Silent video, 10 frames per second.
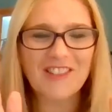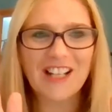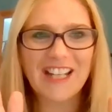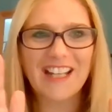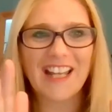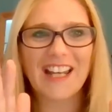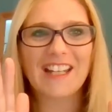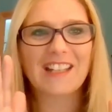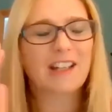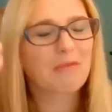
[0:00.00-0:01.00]
really get
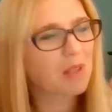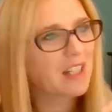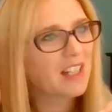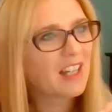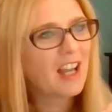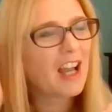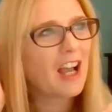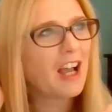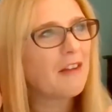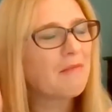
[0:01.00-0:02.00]
anything, but,
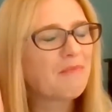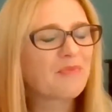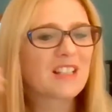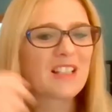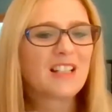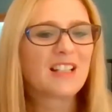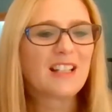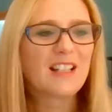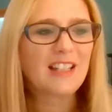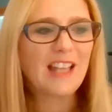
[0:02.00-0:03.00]
um,
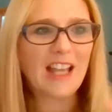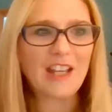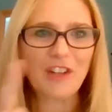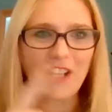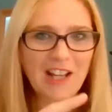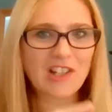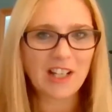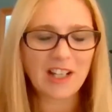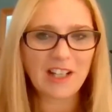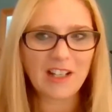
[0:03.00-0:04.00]
yeah, even
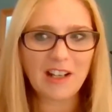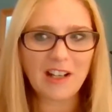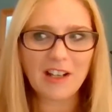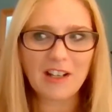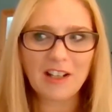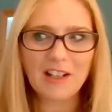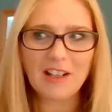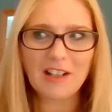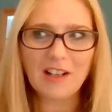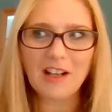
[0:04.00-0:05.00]
actually, uh,
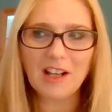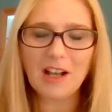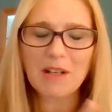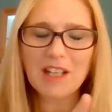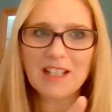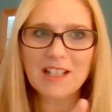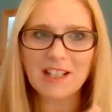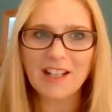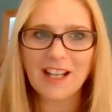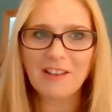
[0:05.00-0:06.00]
a couple of years
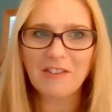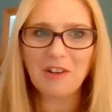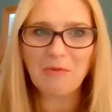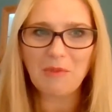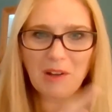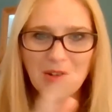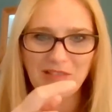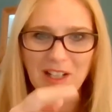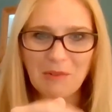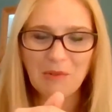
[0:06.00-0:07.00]
ago now, when I was
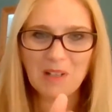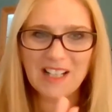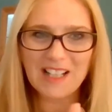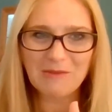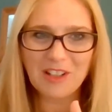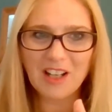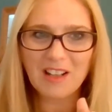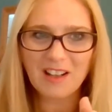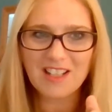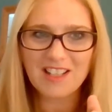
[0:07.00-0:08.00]
pregnant with my little one, I,
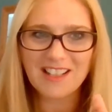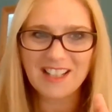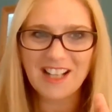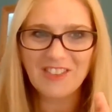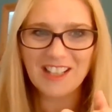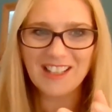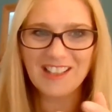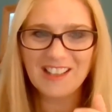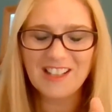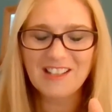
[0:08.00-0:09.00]
I started having
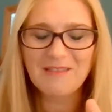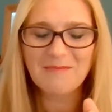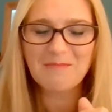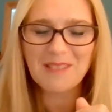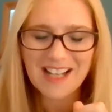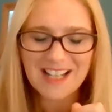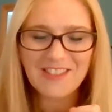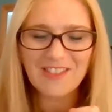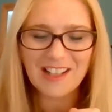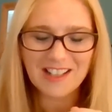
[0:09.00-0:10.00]

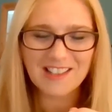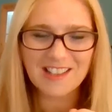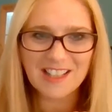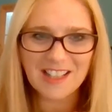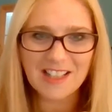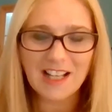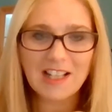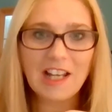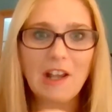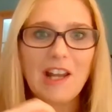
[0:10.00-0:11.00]
massive anxiety attacks
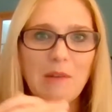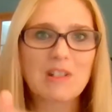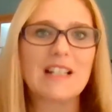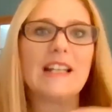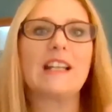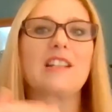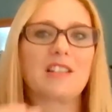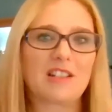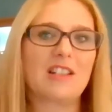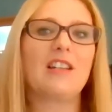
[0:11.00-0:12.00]
and it, and it was linked
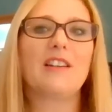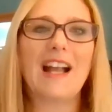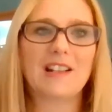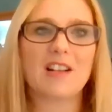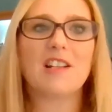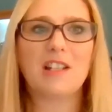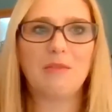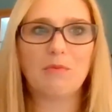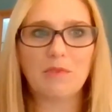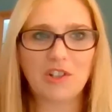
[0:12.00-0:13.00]
to
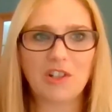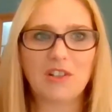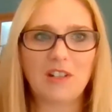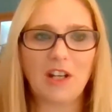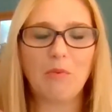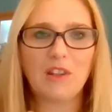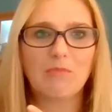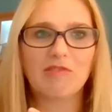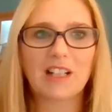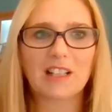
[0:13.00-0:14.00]
anxiety due you know with the
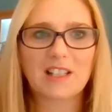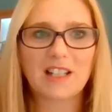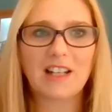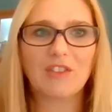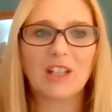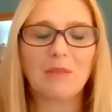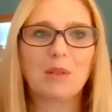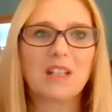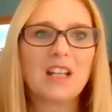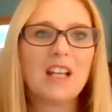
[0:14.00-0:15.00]
pregnancy and everything
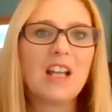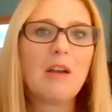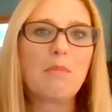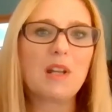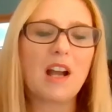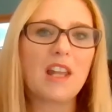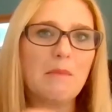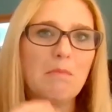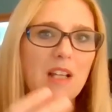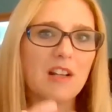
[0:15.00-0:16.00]
but but i
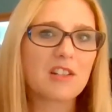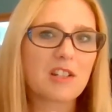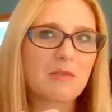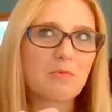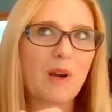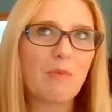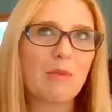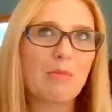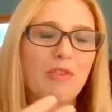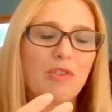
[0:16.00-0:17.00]
think because when we're
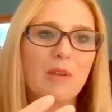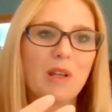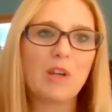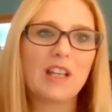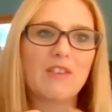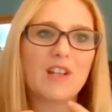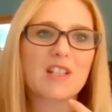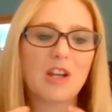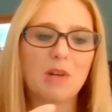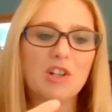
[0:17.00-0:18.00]
performing we're giving
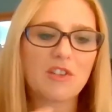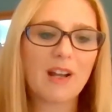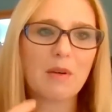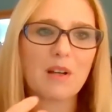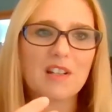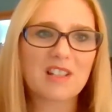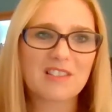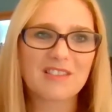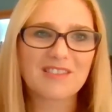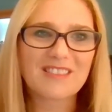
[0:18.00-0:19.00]
so much of our
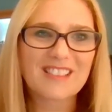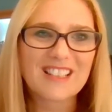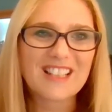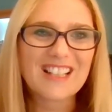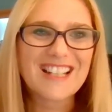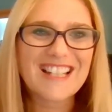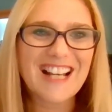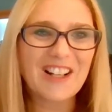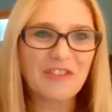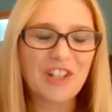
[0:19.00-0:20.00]
personal
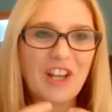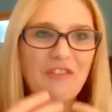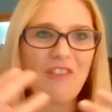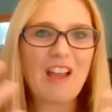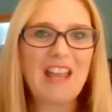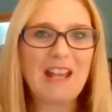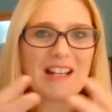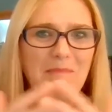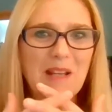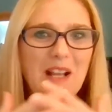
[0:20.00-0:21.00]
self you mm-hmm. know
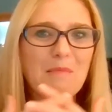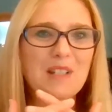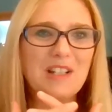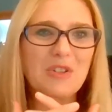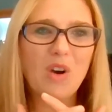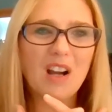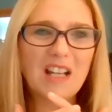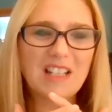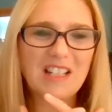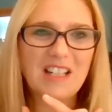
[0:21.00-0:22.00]
it becomes
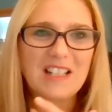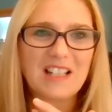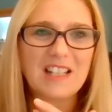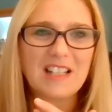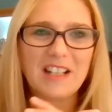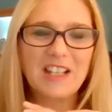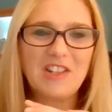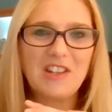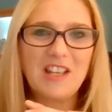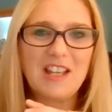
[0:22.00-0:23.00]
entwined and it's it's like
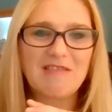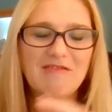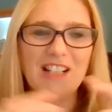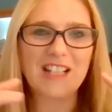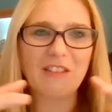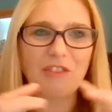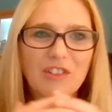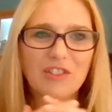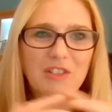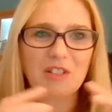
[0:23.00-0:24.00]
it's really
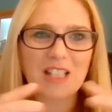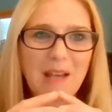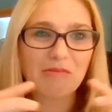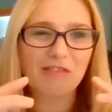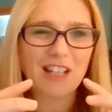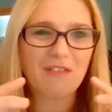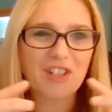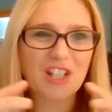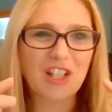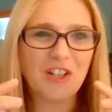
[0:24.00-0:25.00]
difficult to separate the
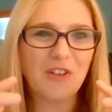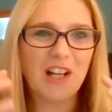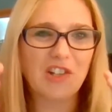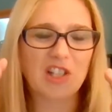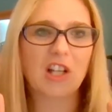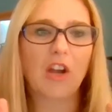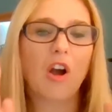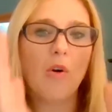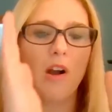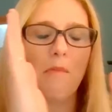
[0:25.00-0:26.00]
two and just go
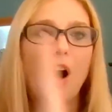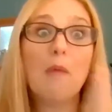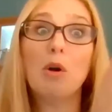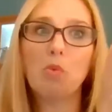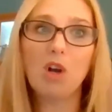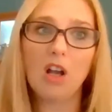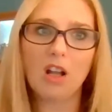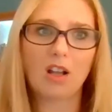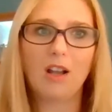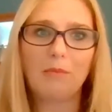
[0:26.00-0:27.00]
oh i'm i'm at
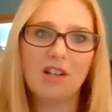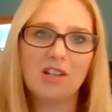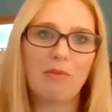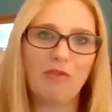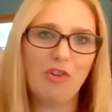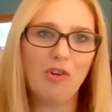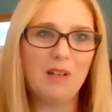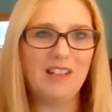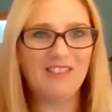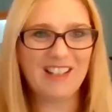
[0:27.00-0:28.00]
work i'm going to perform
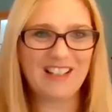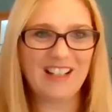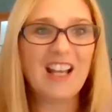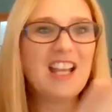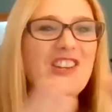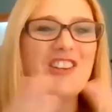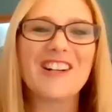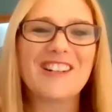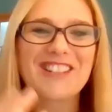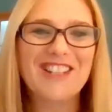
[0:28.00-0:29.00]
and you, know, you
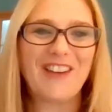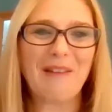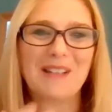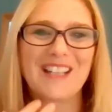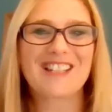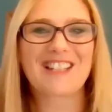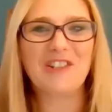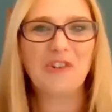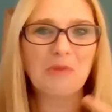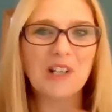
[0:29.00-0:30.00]
can't do that because
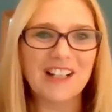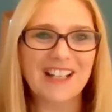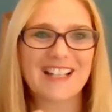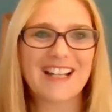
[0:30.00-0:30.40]
your work is